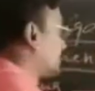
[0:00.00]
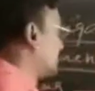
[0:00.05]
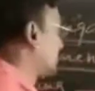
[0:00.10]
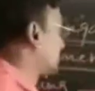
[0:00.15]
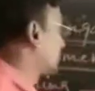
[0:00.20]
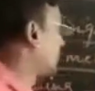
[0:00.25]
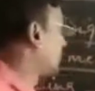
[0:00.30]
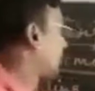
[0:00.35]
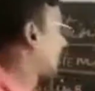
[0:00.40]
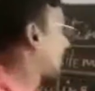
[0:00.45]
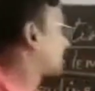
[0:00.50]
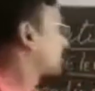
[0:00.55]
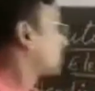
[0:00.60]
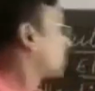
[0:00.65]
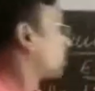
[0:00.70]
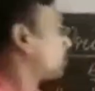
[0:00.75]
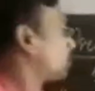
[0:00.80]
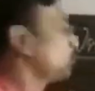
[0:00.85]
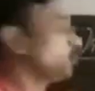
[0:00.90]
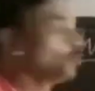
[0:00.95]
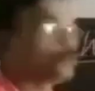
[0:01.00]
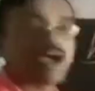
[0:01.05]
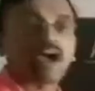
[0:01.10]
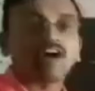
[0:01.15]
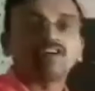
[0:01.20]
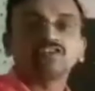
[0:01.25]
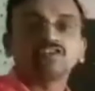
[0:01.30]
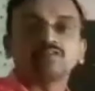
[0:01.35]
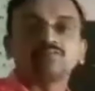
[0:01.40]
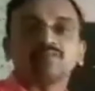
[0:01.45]
where you
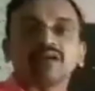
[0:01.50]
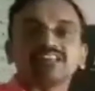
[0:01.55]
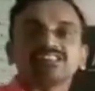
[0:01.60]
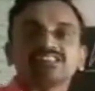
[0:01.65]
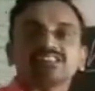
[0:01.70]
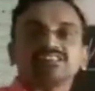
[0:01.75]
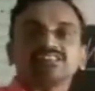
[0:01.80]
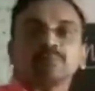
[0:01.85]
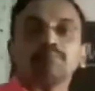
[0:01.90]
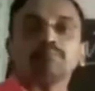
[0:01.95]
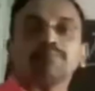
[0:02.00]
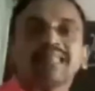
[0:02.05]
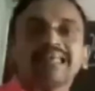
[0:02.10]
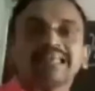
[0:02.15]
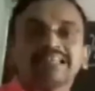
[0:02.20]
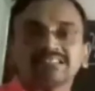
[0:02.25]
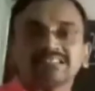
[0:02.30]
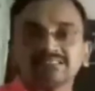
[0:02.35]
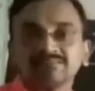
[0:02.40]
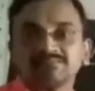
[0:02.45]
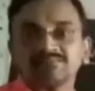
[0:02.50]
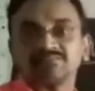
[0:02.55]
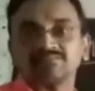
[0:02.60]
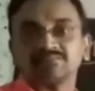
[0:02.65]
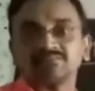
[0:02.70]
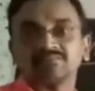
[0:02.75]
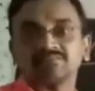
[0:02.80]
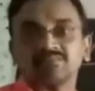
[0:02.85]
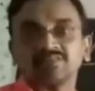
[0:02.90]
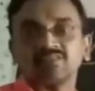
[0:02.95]
have to mention the place.
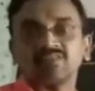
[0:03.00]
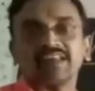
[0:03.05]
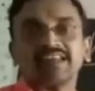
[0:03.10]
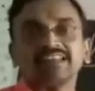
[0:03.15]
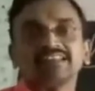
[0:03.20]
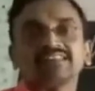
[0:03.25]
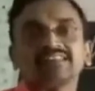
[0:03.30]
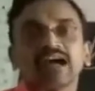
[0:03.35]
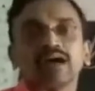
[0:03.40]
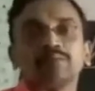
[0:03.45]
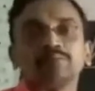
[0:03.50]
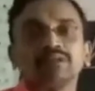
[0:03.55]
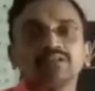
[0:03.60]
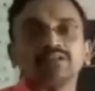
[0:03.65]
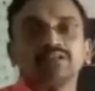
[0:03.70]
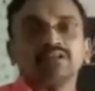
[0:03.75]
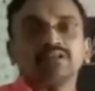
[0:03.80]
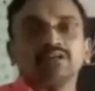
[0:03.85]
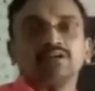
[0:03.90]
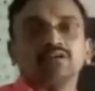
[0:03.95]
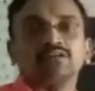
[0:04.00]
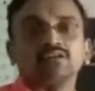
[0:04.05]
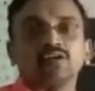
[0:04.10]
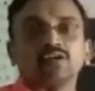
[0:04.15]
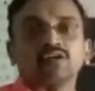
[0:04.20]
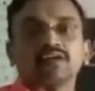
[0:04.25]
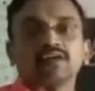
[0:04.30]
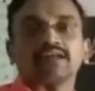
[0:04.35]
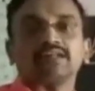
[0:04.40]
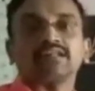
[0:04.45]
For example, you are
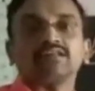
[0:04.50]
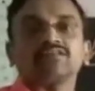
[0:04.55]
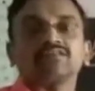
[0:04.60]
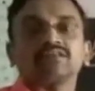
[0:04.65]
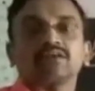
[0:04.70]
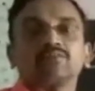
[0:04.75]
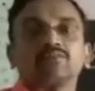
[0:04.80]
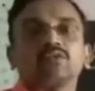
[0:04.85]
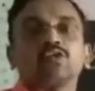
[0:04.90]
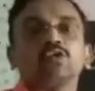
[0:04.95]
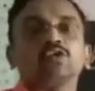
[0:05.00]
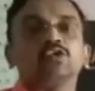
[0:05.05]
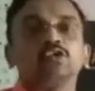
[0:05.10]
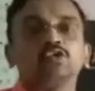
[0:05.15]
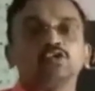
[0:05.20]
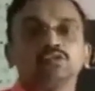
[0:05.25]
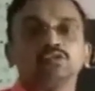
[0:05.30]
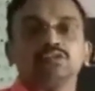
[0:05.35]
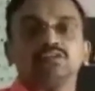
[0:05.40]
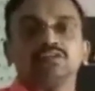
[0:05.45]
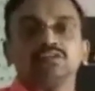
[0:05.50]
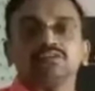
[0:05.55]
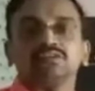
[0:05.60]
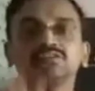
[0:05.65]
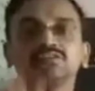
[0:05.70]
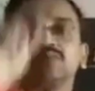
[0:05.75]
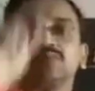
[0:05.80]
writing from Koyyuru, so